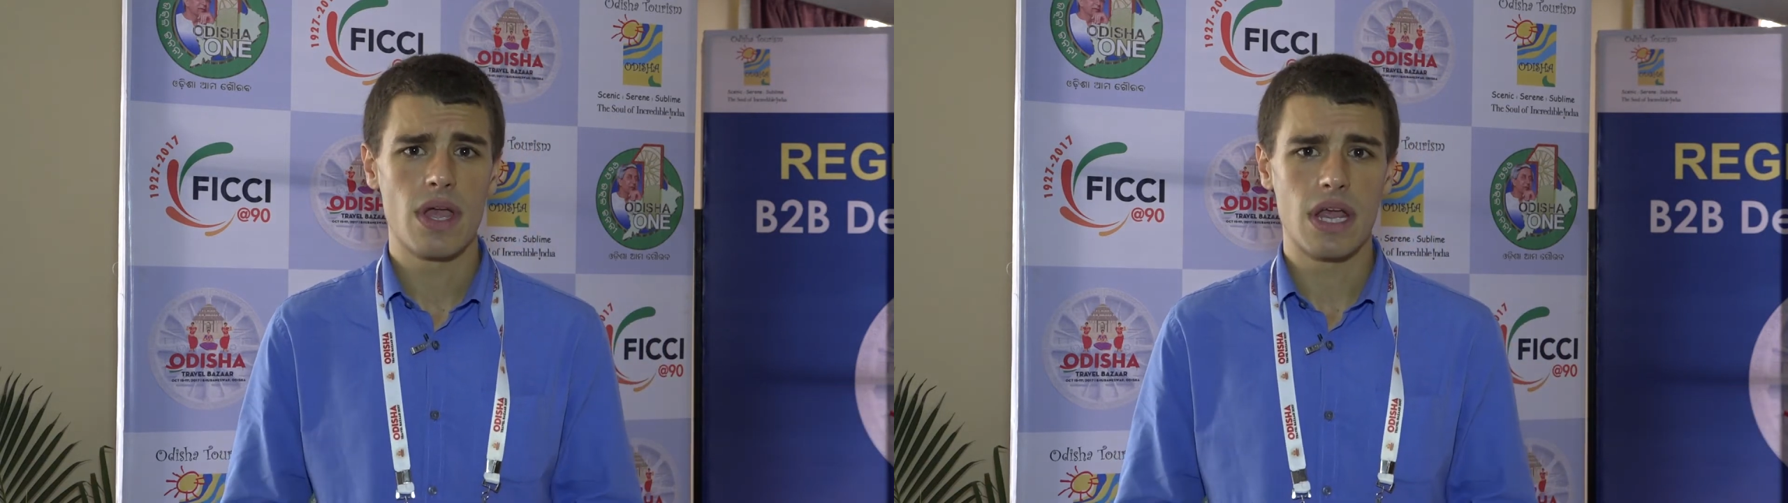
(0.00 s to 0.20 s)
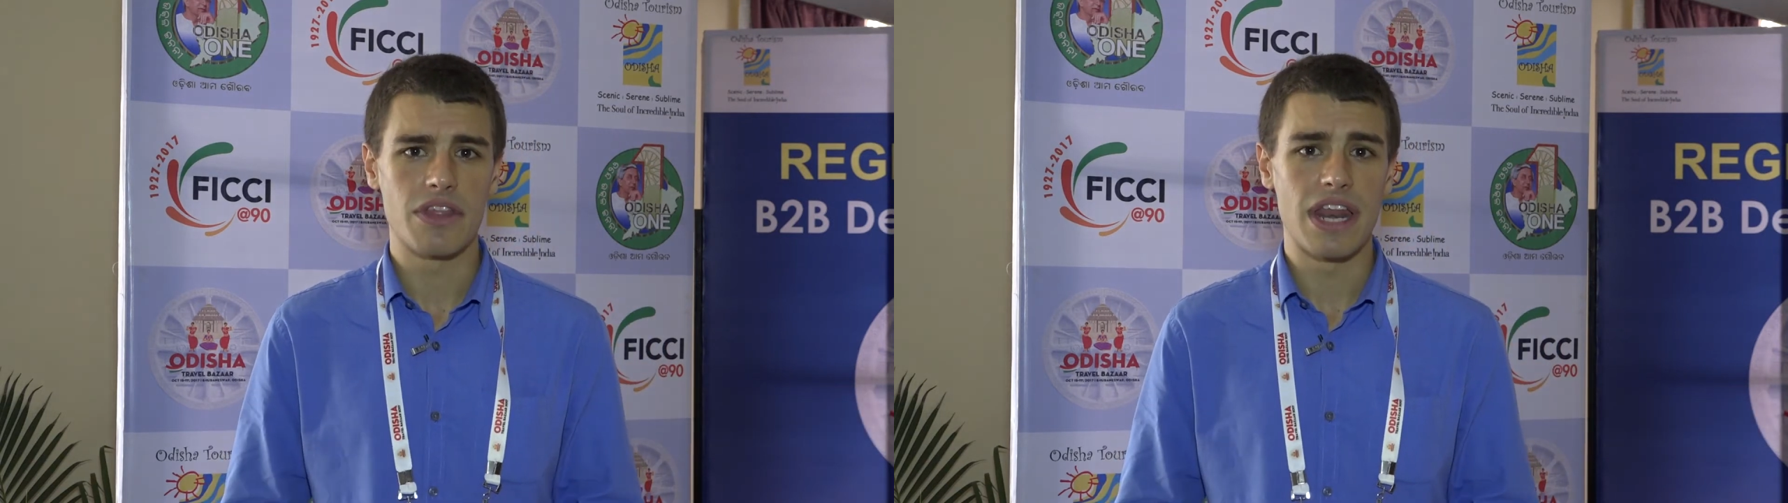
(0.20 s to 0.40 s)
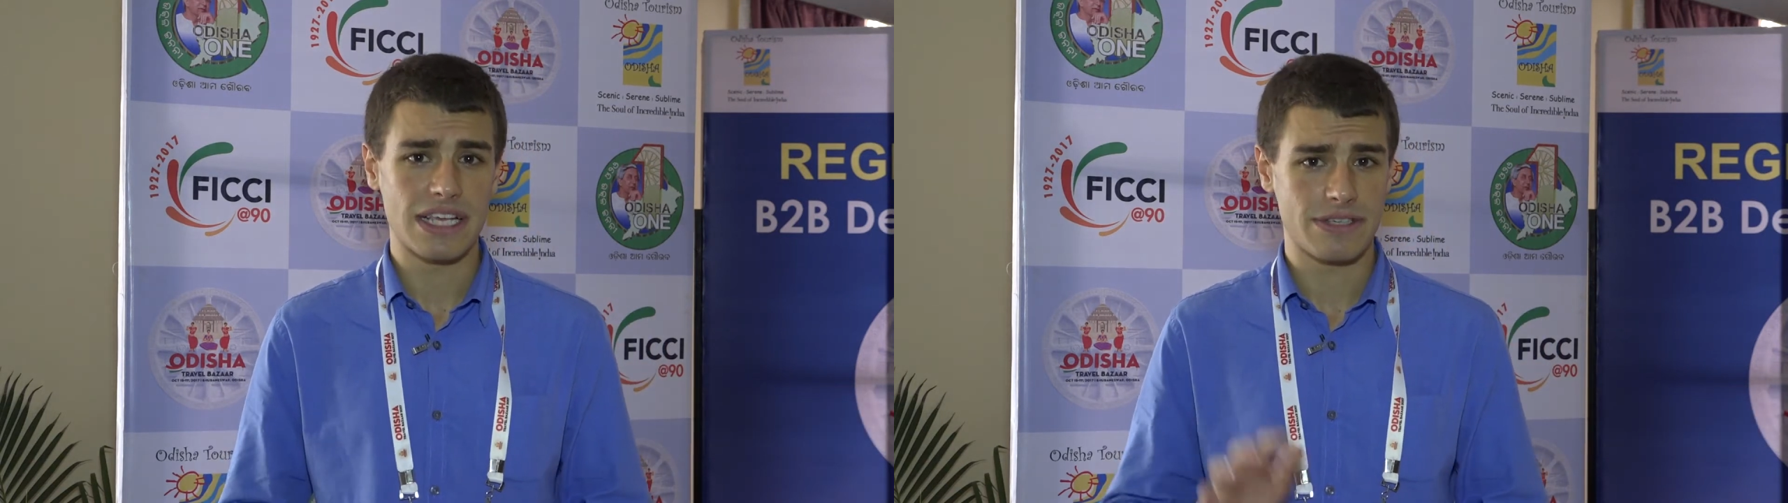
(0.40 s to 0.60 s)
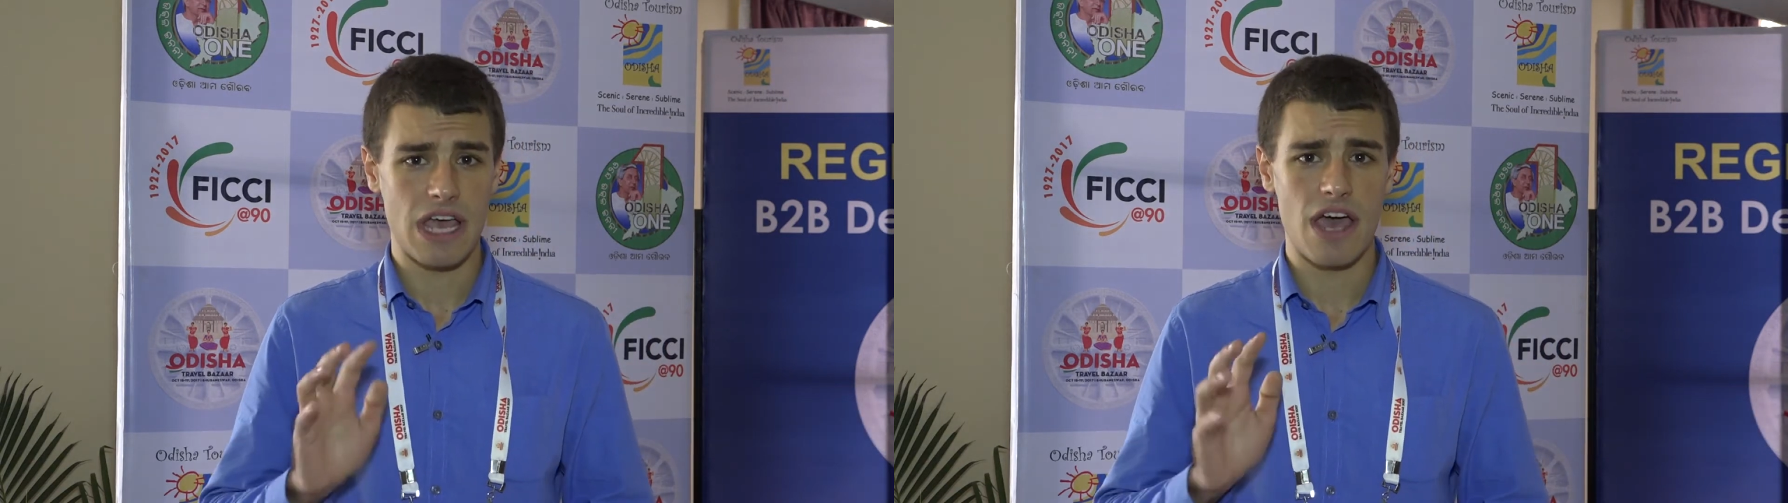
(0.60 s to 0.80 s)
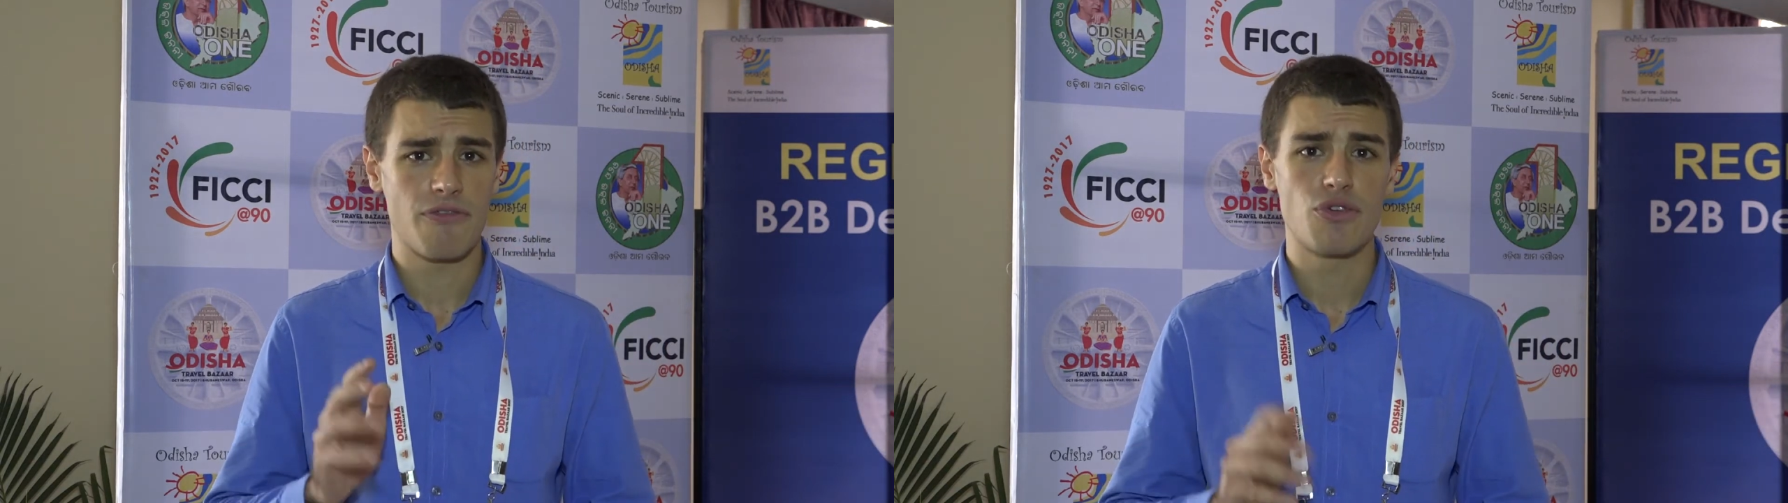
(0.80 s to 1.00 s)
in the next
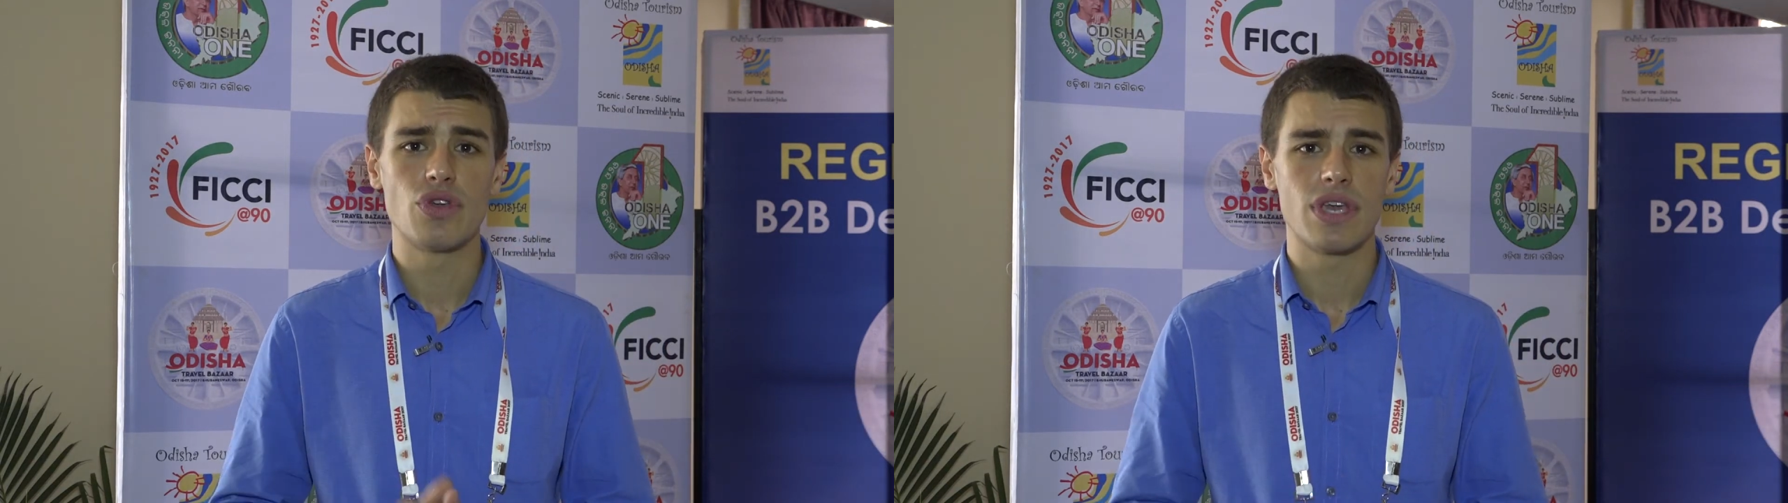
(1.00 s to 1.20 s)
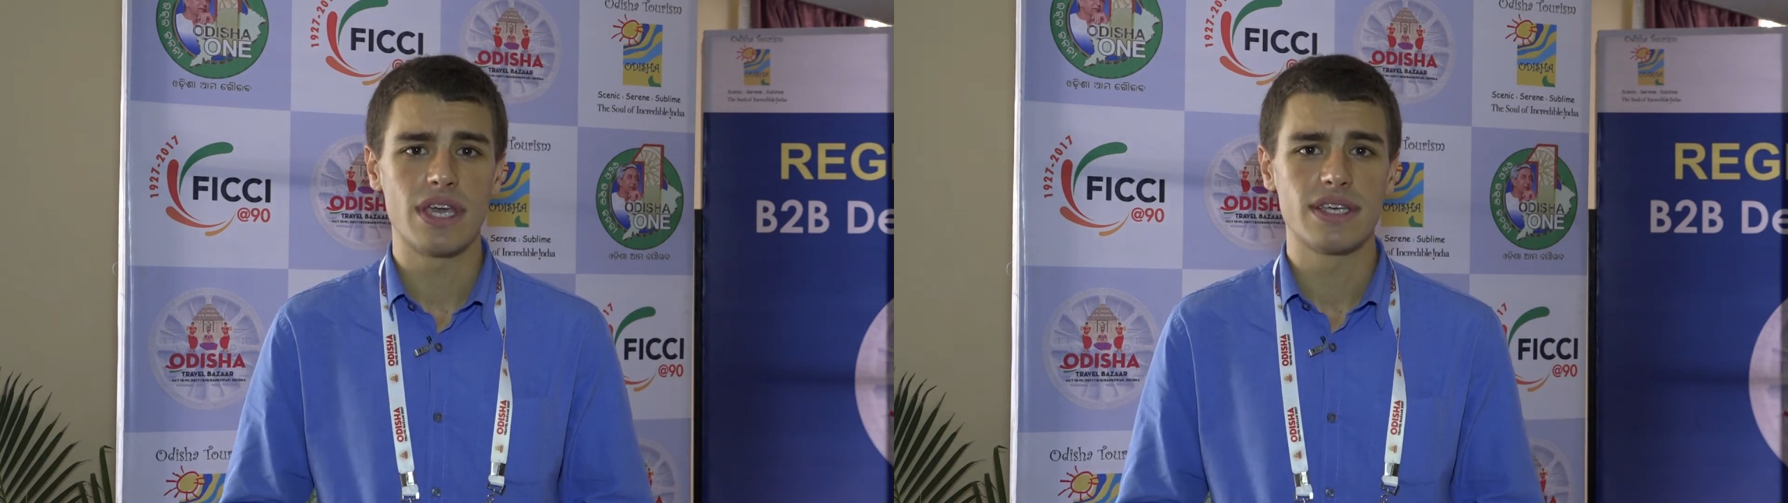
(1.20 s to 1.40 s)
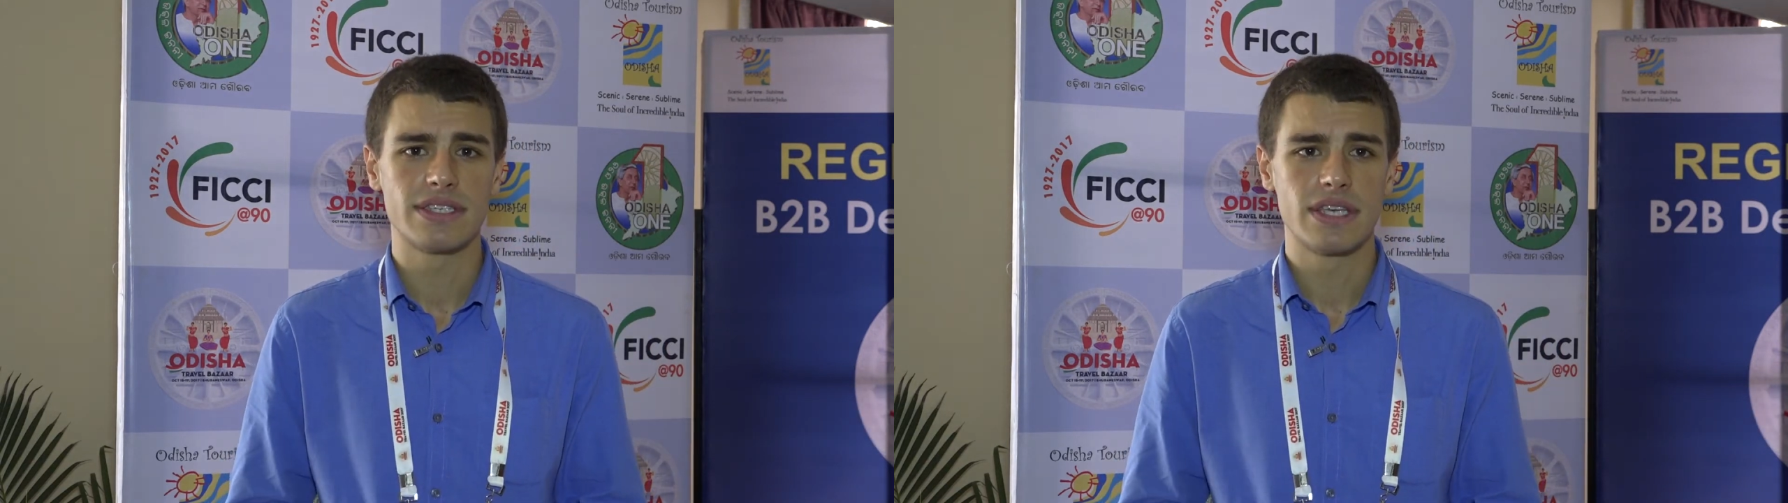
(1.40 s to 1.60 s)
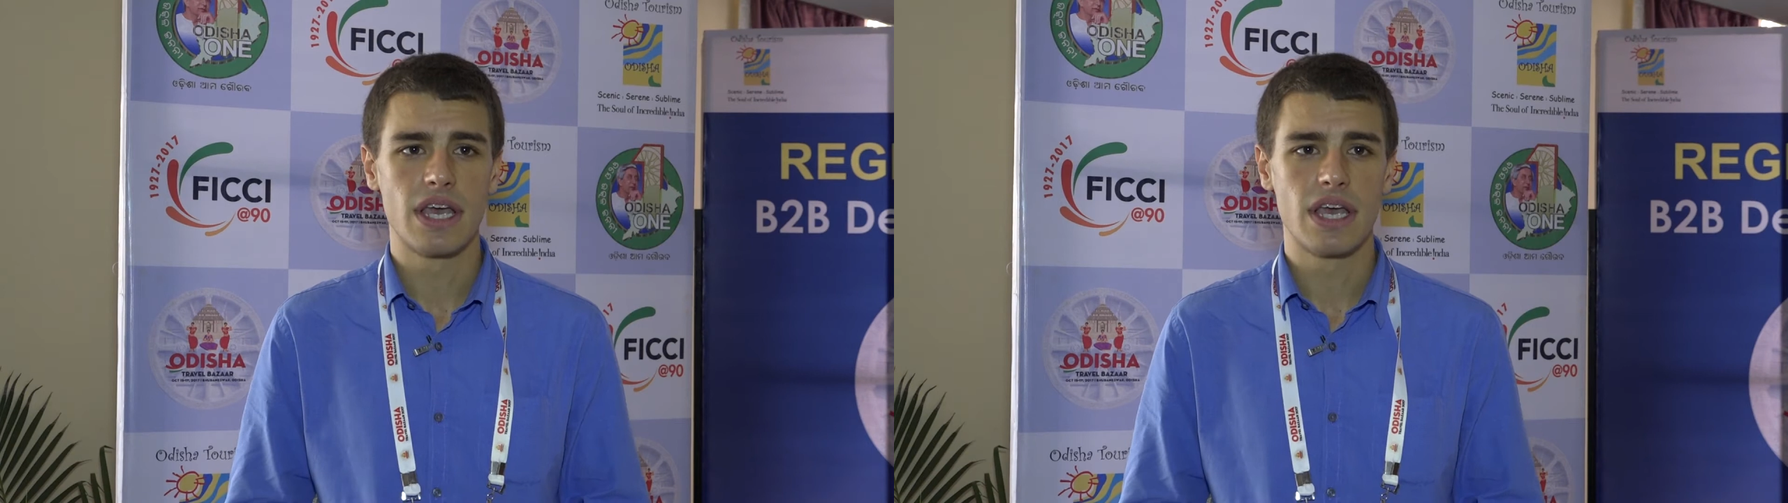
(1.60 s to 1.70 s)
few years.